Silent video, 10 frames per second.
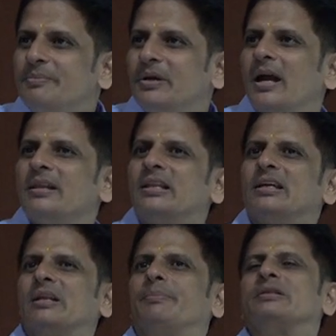behind the
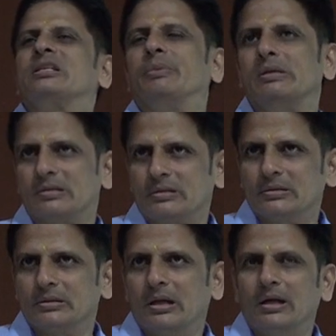ethical principles,
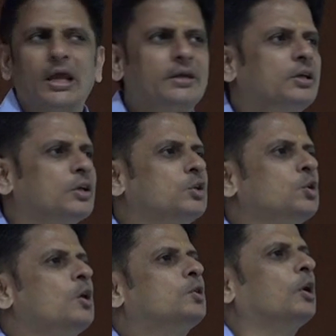like
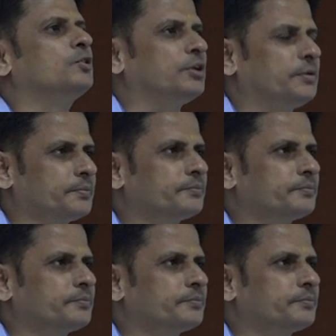deontology.